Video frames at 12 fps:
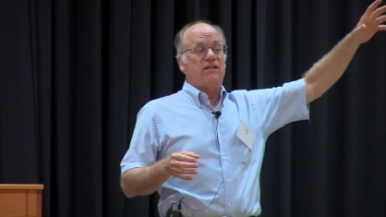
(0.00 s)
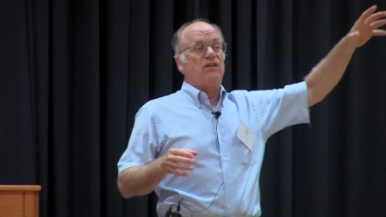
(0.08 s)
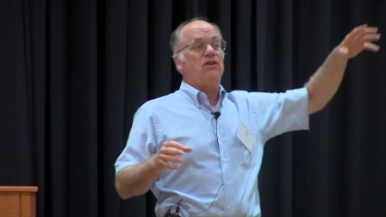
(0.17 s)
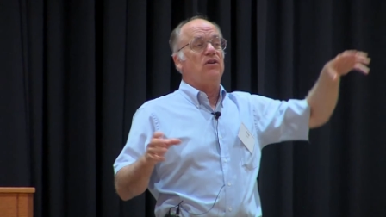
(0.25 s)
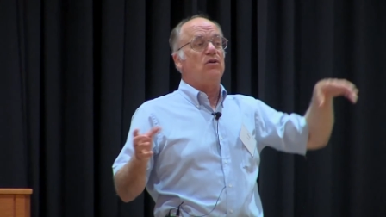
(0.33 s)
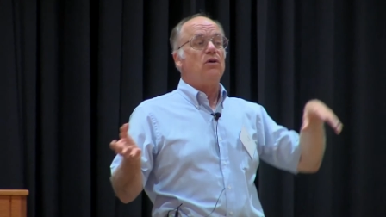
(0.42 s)

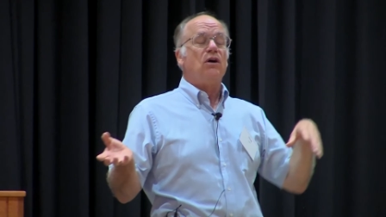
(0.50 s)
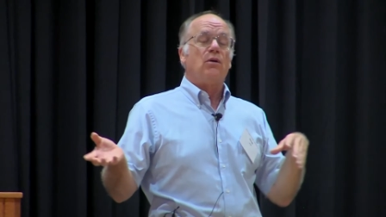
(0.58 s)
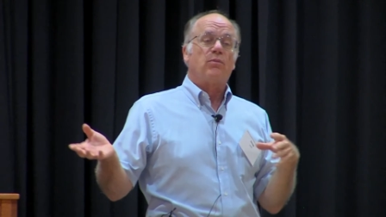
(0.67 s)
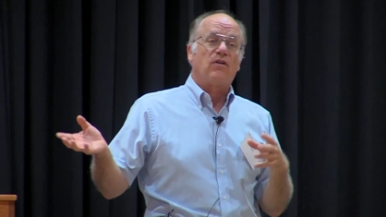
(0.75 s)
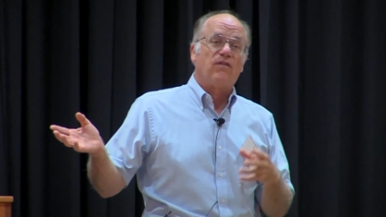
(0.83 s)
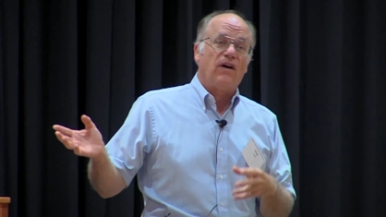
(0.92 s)
to
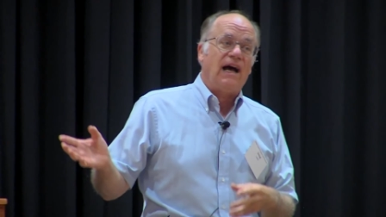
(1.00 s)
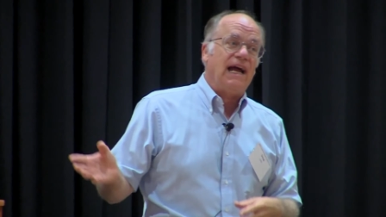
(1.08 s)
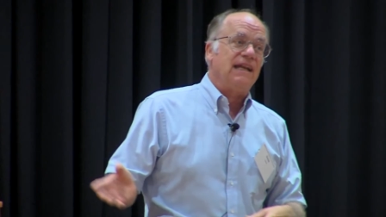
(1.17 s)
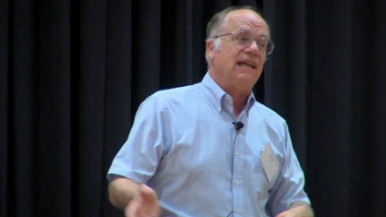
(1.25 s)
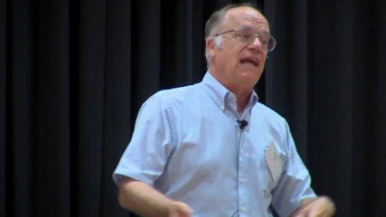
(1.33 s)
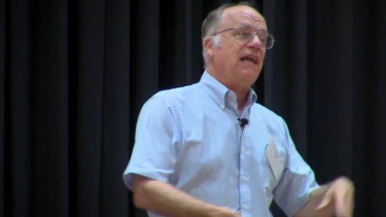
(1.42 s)

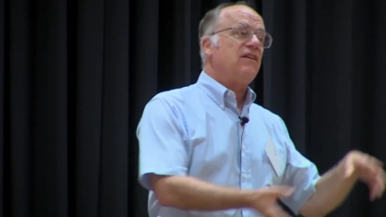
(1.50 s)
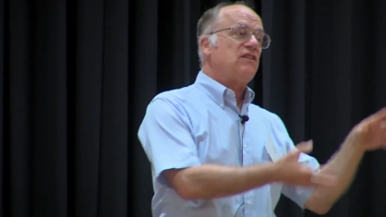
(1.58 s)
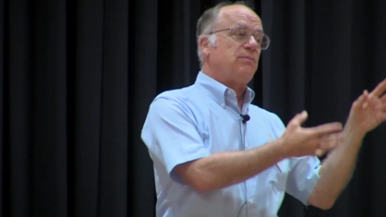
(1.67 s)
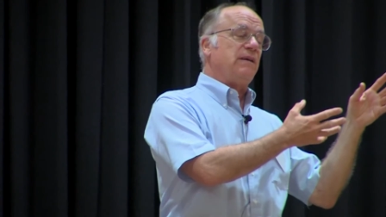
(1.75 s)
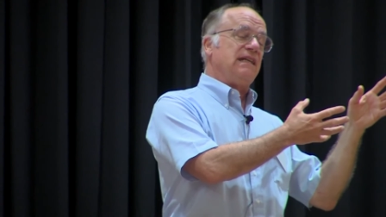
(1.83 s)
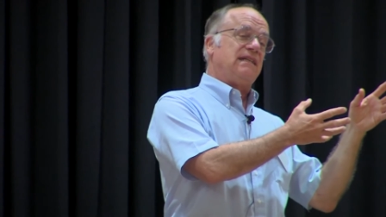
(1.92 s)
provide native
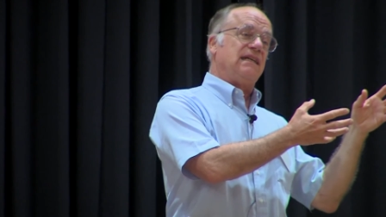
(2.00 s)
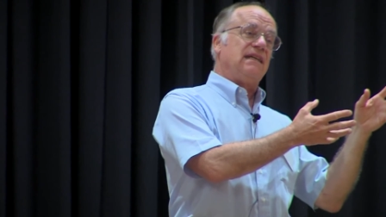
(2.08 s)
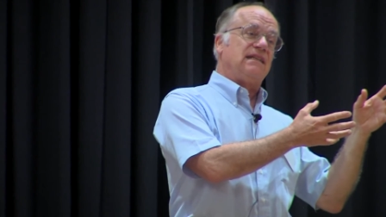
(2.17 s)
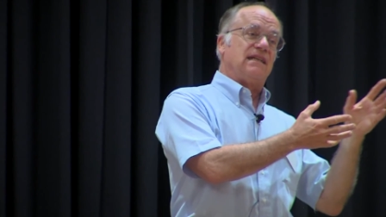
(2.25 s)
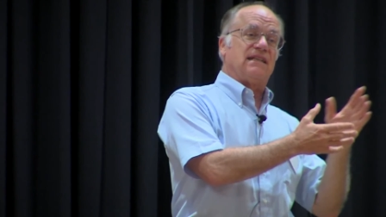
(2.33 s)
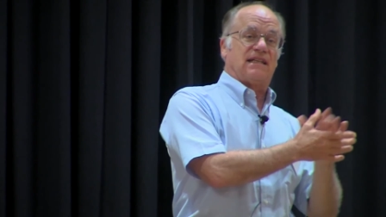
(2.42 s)

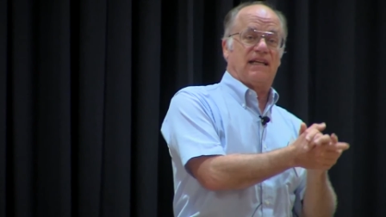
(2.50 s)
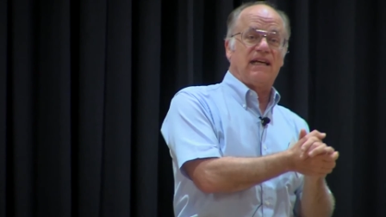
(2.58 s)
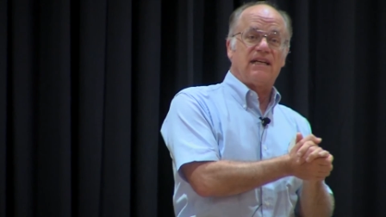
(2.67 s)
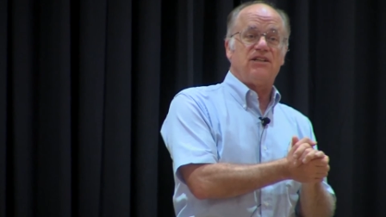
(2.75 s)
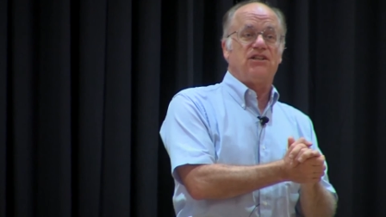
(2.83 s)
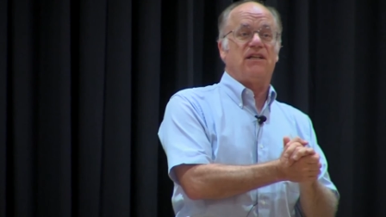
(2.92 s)
species as
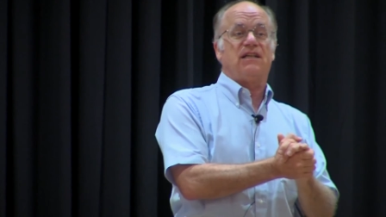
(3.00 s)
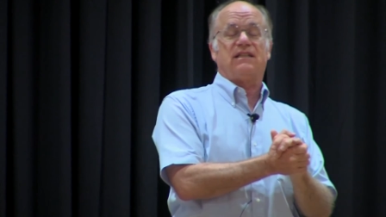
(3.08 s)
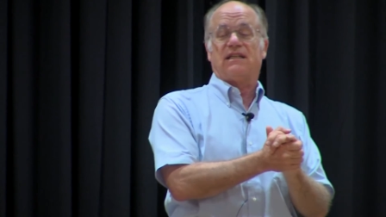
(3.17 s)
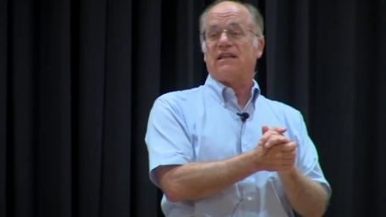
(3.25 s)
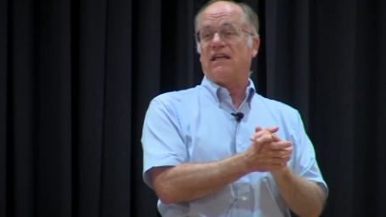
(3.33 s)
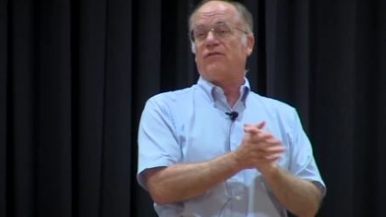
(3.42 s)
linkages
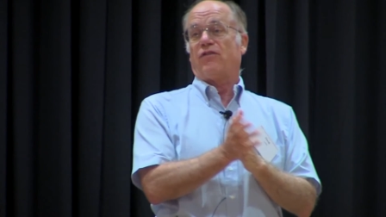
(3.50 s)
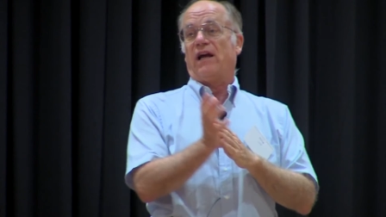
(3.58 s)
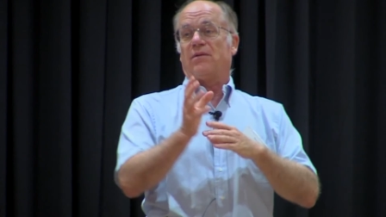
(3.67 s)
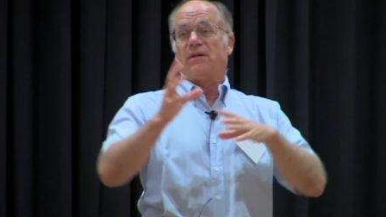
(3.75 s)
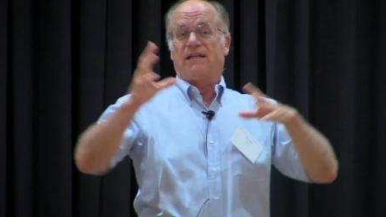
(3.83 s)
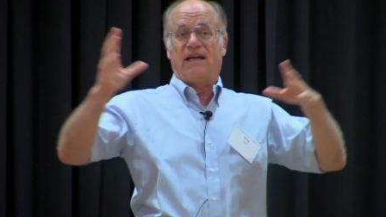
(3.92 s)
and
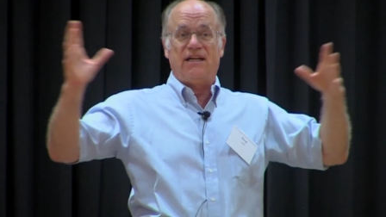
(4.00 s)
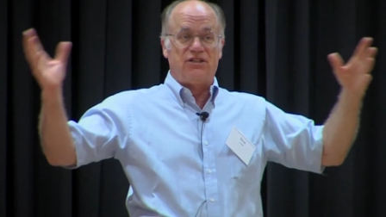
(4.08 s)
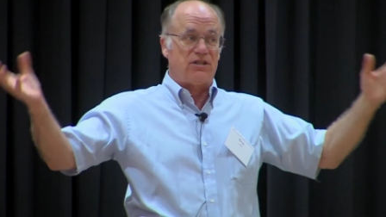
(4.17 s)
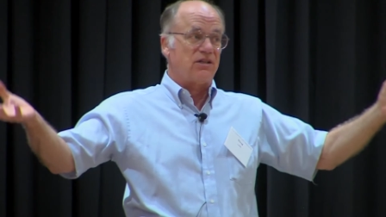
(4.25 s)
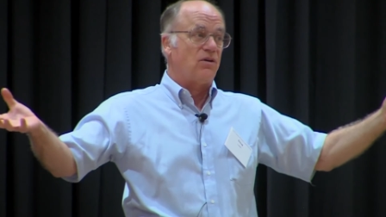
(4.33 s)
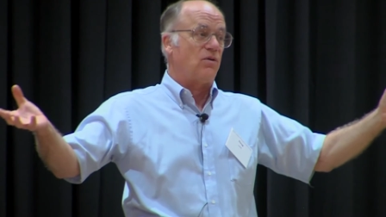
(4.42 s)

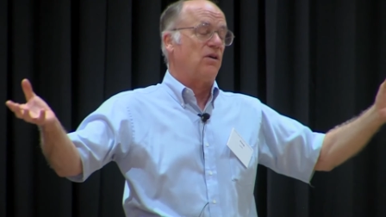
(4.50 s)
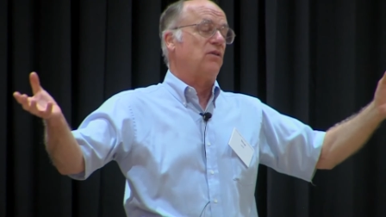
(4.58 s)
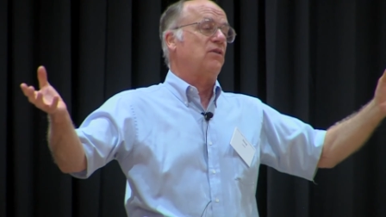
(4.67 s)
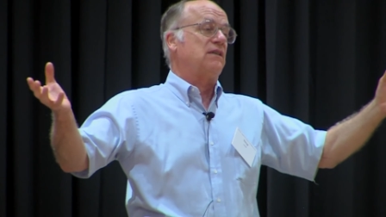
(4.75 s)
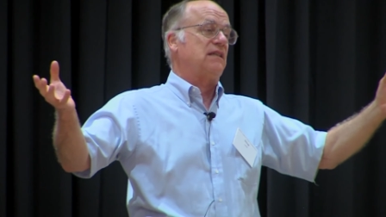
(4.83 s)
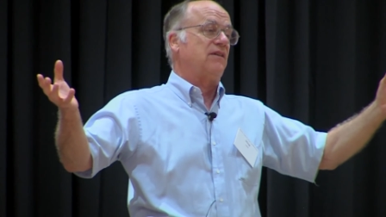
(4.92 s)
defragmentation
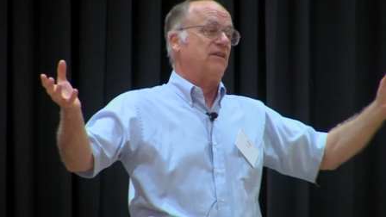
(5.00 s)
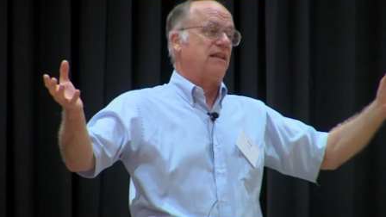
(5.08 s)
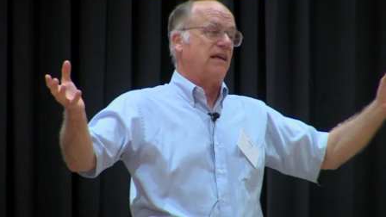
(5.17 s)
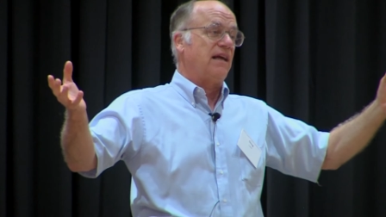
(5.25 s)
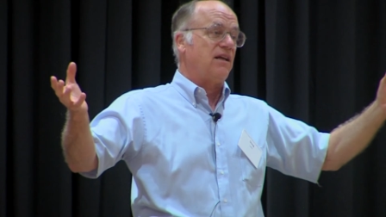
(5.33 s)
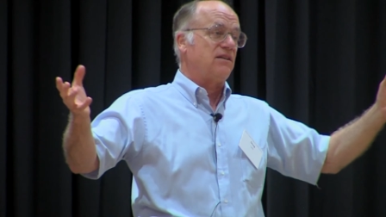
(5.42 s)
corridors and
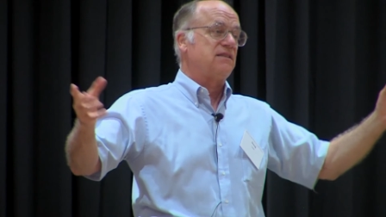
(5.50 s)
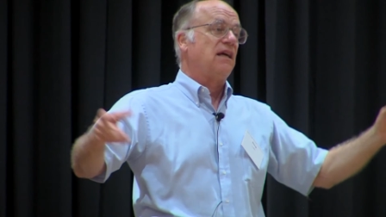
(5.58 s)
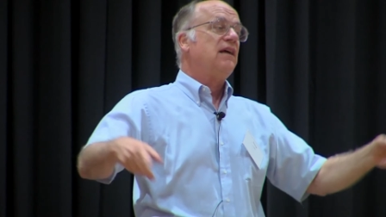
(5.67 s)
everything else,